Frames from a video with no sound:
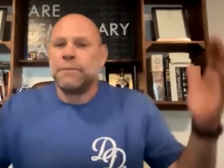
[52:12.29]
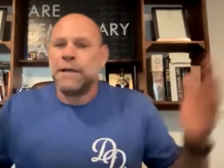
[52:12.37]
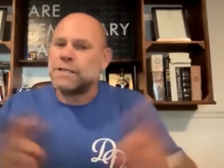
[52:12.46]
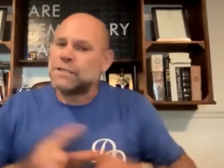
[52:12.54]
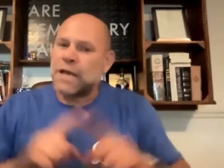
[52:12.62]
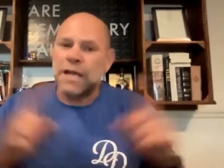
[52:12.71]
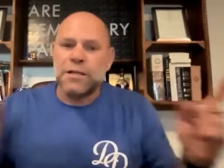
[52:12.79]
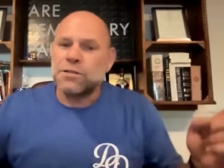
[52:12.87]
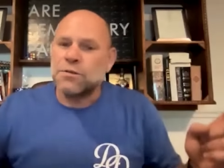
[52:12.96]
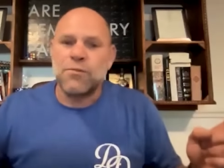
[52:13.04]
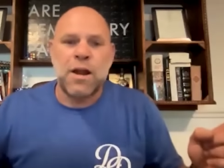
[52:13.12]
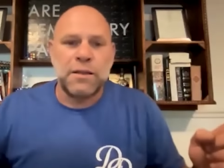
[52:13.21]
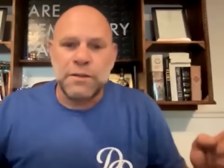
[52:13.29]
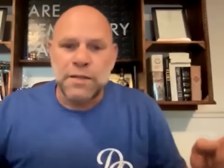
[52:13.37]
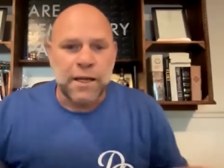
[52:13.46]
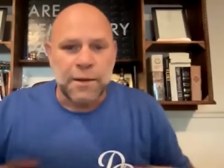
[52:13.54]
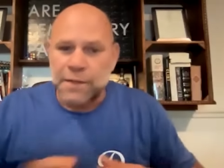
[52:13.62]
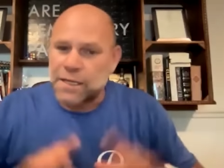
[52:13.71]
I'm not saying it's the right
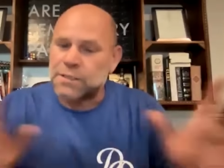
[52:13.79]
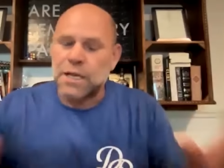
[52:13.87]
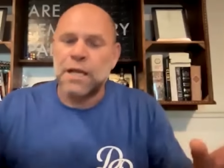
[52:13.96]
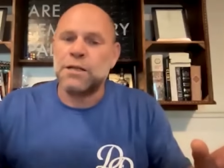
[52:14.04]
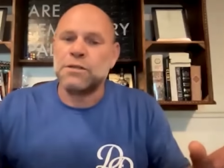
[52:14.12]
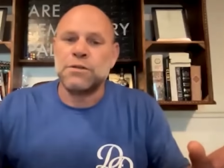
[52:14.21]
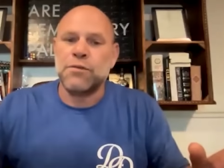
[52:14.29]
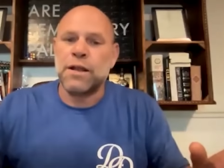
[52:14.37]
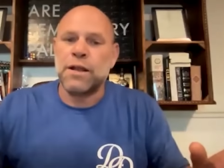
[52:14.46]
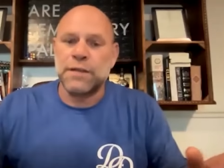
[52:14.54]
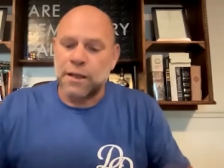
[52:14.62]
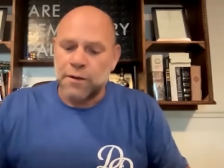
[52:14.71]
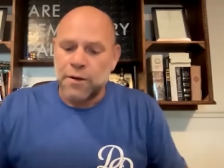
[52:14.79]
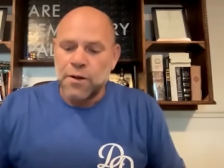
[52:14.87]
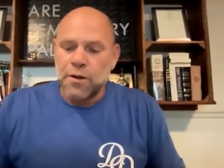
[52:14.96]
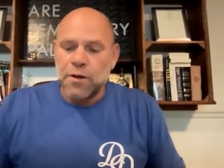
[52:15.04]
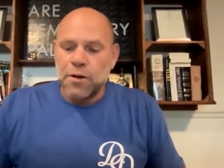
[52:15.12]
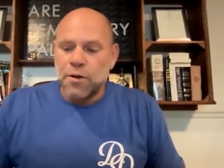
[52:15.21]
thing. I'm not saying it's the right thing.
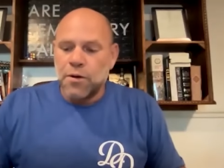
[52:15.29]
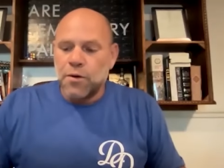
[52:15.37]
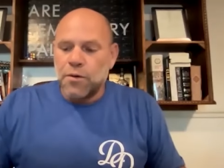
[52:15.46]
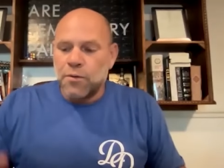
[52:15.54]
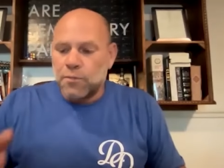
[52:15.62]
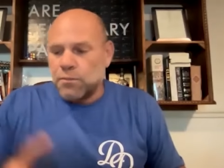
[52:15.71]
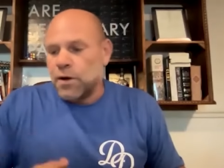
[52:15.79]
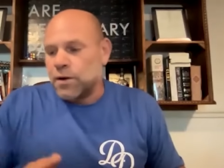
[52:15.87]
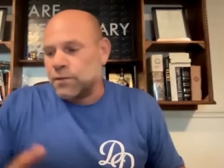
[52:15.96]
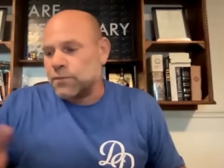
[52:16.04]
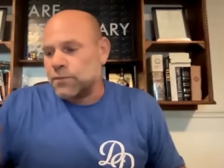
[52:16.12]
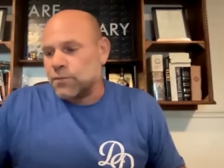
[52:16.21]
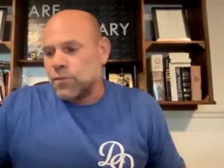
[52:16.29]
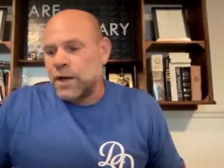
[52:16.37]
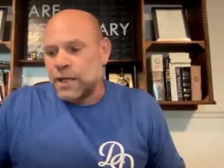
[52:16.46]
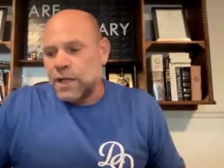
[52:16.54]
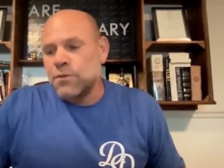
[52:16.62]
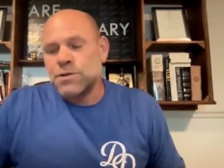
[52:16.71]
But
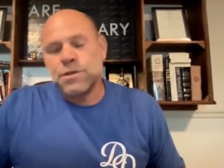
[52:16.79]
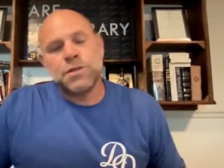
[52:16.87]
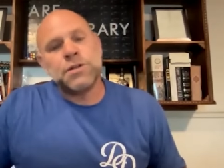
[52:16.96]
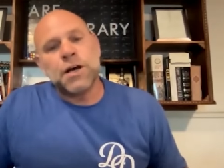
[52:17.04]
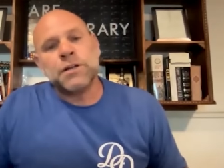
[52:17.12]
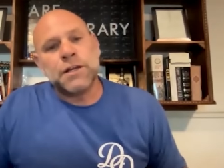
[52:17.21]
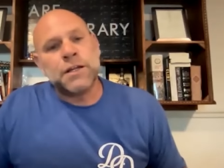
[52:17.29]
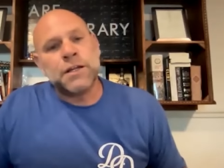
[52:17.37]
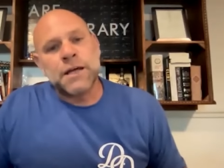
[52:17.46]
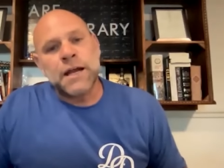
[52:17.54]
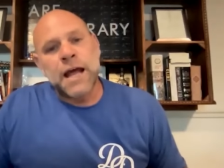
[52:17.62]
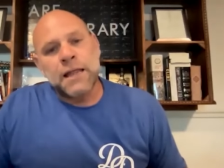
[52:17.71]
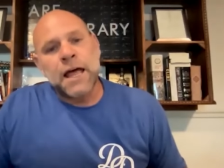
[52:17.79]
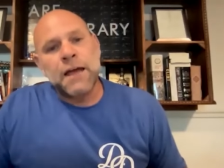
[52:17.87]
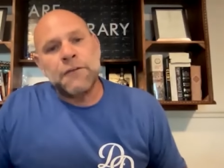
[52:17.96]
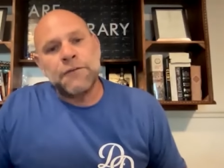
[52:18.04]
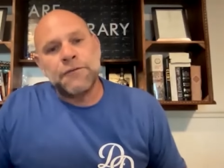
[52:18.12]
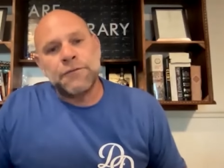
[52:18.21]
when he was inducted into that
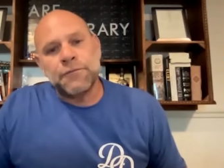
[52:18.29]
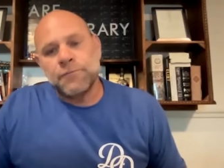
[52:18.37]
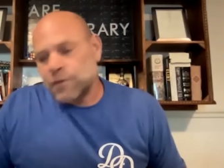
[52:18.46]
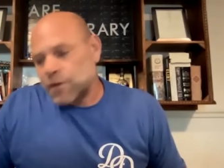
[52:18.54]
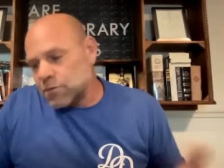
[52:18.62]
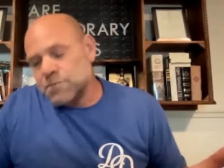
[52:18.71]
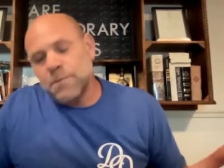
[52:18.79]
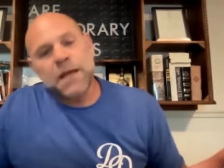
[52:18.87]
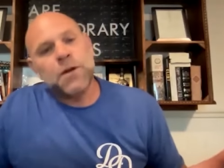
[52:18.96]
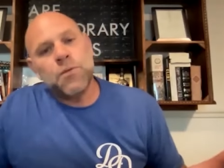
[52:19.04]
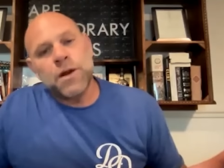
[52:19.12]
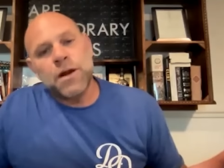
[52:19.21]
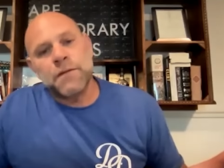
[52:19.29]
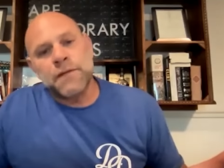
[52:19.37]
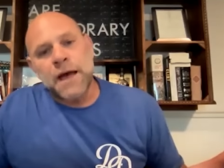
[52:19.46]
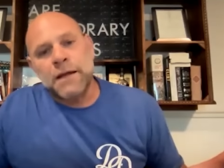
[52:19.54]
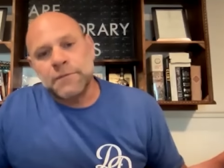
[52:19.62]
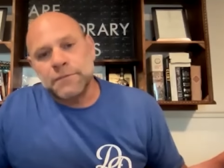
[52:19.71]
life, he was made aware of
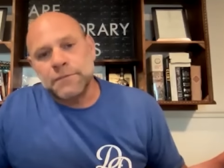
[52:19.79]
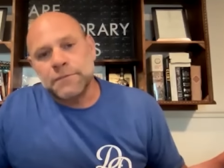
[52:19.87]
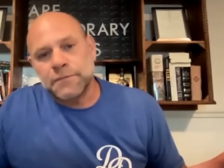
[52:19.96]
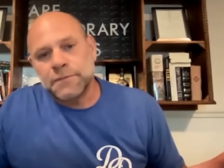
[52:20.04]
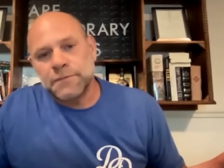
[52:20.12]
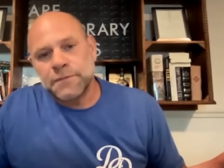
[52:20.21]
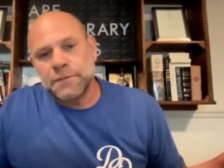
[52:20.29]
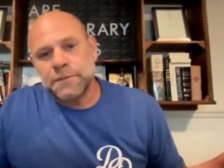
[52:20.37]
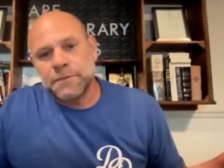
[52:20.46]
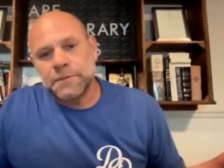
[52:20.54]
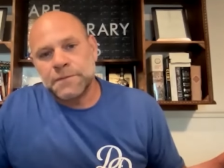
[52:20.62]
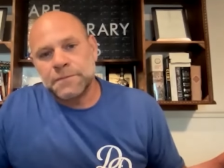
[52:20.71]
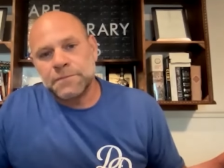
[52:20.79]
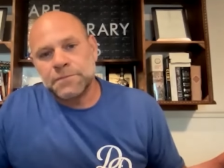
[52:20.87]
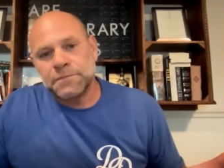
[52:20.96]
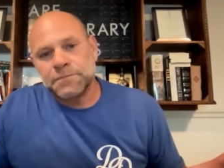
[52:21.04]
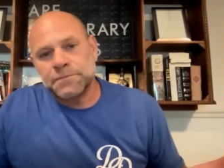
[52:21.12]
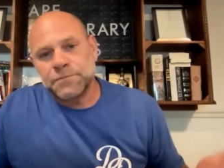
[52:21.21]
that. Yes.
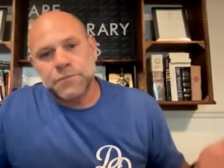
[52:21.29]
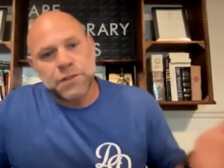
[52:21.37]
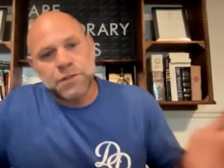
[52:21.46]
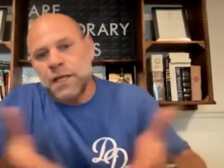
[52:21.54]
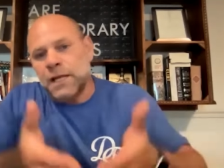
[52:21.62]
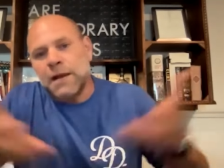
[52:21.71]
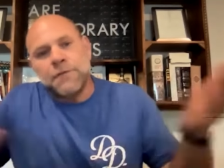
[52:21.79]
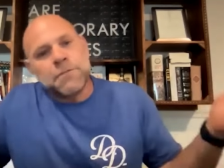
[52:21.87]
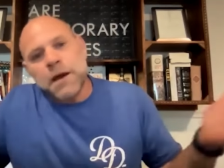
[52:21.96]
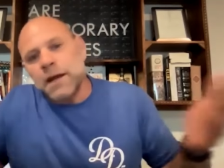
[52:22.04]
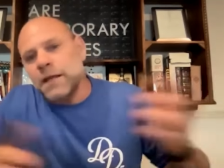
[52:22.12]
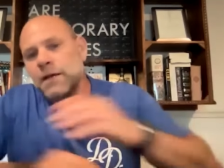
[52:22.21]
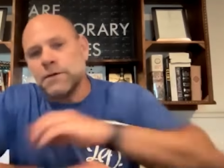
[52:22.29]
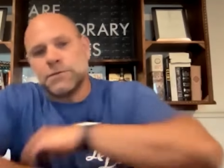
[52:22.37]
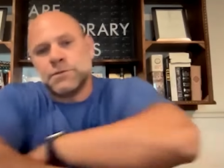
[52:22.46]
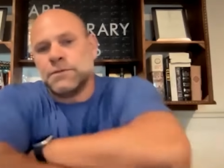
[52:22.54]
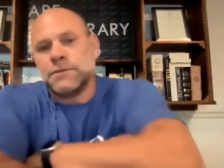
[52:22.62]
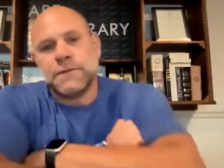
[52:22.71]
Just and like everybody
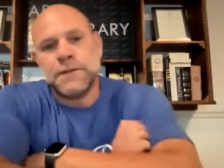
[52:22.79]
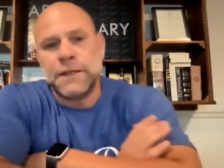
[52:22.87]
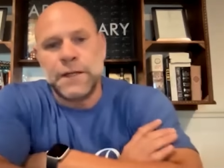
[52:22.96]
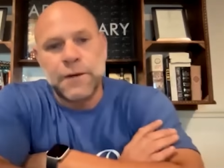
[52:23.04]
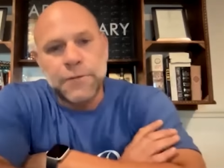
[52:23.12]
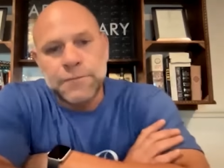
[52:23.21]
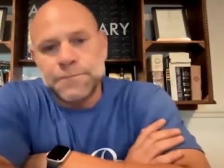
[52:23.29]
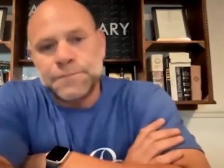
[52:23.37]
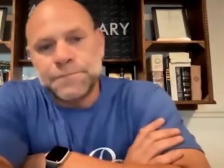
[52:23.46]
else, you know?